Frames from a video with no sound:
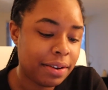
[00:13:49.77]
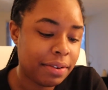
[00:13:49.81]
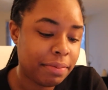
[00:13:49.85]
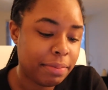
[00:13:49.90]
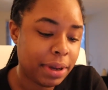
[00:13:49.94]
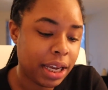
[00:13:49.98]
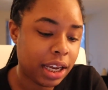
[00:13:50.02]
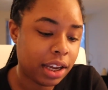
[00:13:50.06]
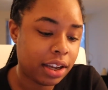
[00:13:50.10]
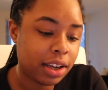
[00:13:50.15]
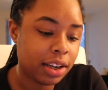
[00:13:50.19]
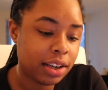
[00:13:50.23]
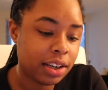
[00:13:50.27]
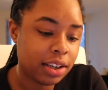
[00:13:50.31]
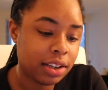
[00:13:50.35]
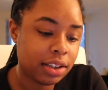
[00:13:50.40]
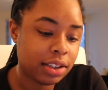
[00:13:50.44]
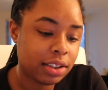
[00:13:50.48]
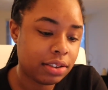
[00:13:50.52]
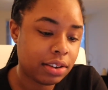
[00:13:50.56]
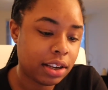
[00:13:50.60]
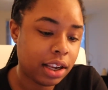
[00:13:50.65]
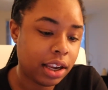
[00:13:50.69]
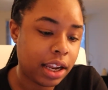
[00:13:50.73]

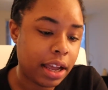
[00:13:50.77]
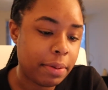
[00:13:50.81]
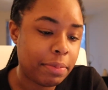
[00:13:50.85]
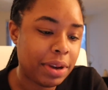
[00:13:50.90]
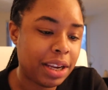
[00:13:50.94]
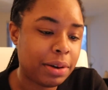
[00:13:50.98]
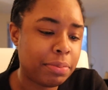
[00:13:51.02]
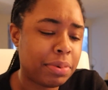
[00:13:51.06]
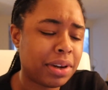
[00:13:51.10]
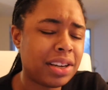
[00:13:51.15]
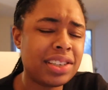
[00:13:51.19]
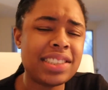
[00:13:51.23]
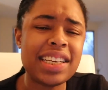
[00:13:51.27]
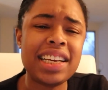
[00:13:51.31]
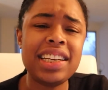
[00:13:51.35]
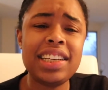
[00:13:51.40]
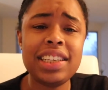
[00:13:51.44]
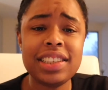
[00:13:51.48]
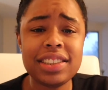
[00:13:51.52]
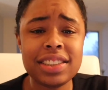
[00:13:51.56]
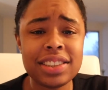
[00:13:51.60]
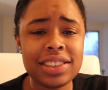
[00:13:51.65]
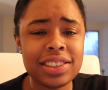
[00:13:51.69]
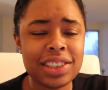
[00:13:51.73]
bacon, lemon, because I
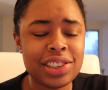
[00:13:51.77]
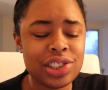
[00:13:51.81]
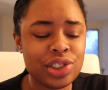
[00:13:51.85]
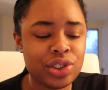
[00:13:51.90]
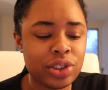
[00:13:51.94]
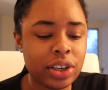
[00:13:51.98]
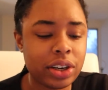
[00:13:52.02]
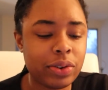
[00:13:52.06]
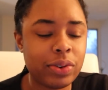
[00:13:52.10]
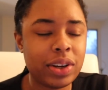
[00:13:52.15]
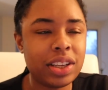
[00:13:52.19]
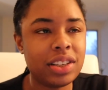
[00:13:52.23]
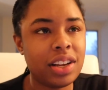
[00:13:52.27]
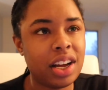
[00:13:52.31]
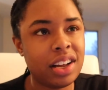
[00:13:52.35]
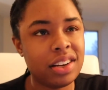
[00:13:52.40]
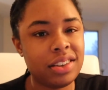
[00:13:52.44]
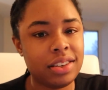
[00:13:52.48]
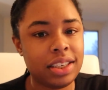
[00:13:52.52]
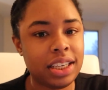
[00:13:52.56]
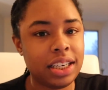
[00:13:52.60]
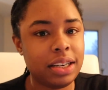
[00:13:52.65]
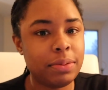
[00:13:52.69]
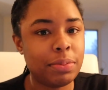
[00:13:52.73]
need to start drink, well, not
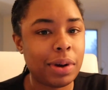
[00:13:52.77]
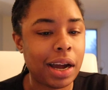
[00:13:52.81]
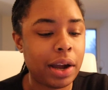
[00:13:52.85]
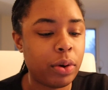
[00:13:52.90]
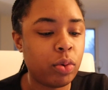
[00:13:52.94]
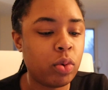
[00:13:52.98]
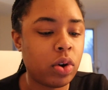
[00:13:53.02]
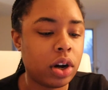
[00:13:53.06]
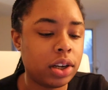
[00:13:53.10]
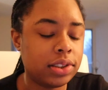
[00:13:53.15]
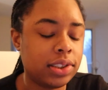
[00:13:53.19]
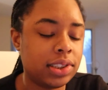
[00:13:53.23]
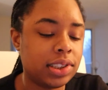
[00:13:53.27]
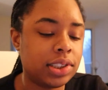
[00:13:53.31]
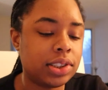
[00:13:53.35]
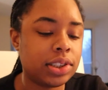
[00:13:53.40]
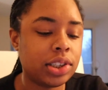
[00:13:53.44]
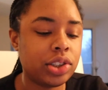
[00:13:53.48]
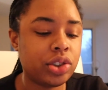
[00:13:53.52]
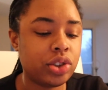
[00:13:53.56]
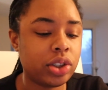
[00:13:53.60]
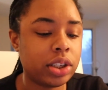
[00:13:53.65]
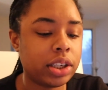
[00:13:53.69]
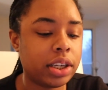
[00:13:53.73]
need, but I want to
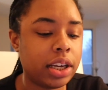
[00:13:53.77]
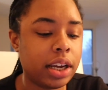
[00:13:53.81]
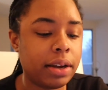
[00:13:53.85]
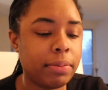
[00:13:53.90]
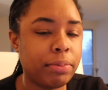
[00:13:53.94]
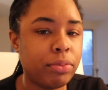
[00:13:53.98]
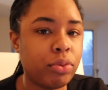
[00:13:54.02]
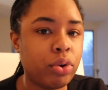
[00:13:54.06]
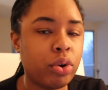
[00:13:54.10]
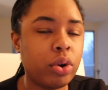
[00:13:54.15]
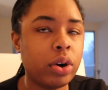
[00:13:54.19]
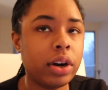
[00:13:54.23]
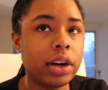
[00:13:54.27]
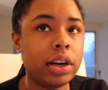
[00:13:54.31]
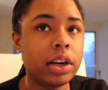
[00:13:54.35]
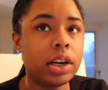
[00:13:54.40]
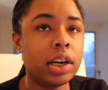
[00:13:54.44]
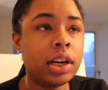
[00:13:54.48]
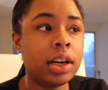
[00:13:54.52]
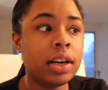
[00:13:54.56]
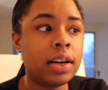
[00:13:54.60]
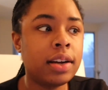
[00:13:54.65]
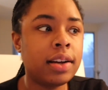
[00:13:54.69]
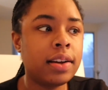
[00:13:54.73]
start drinking
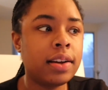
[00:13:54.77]
more